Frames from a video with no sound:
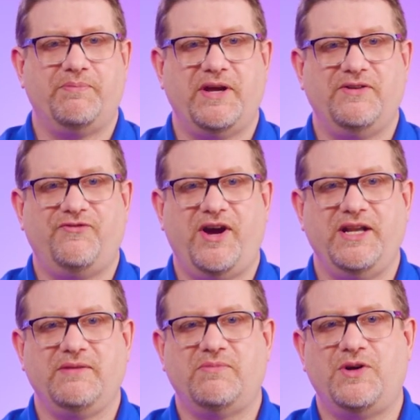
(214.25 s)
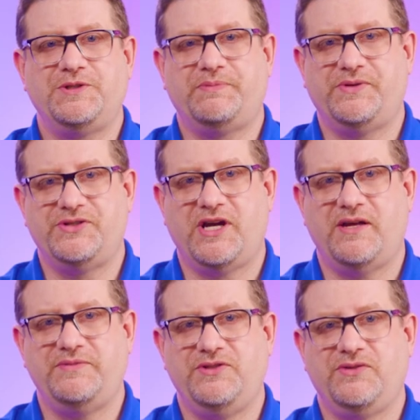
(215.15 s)
By defining multiple
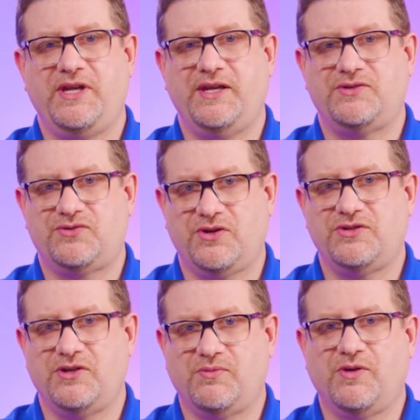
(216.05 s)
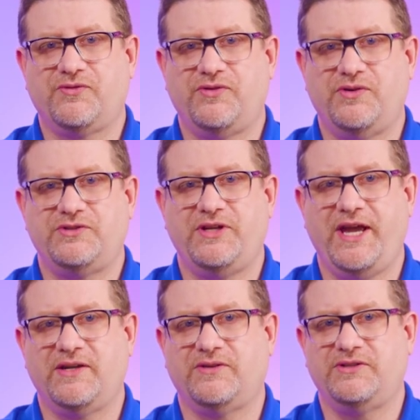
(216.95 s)
jobs, you can structure your workflow to
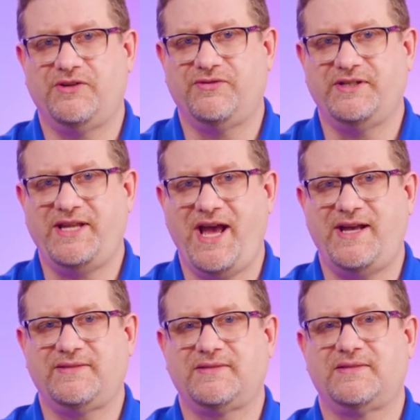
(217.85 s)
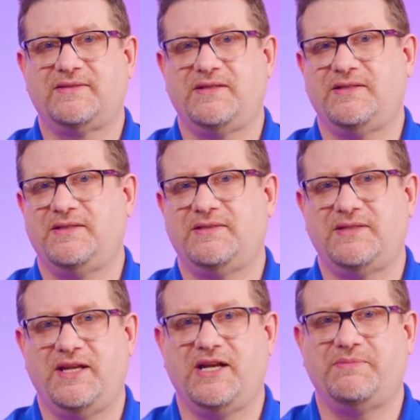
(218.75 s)
handle different tasks, such as
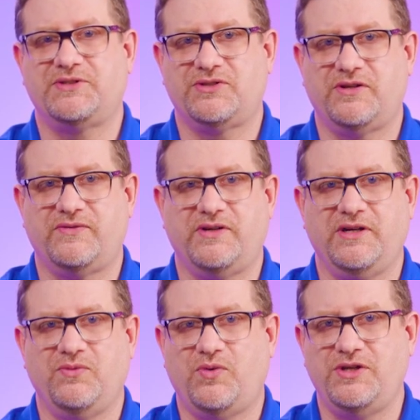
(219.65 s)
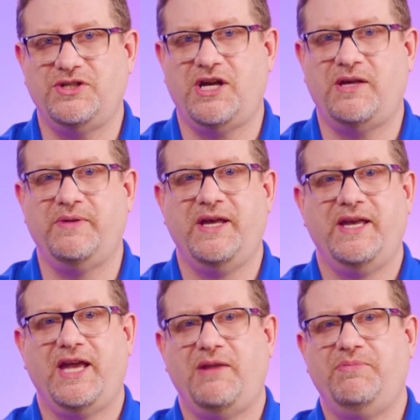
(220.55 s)
setting up a server in one job
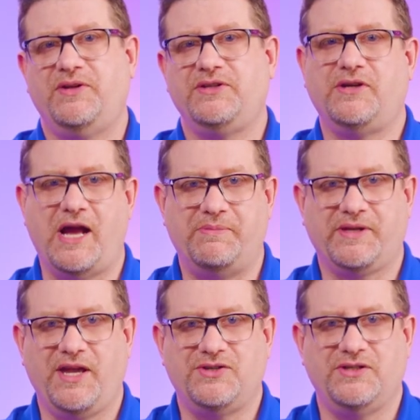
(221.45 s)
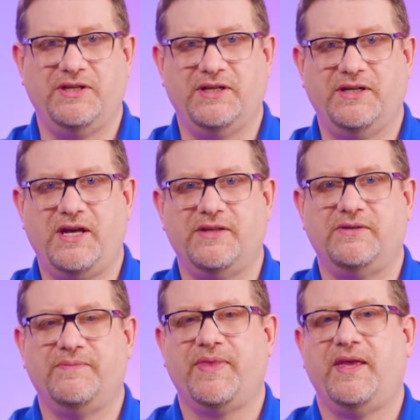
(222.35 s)
and building your application in another.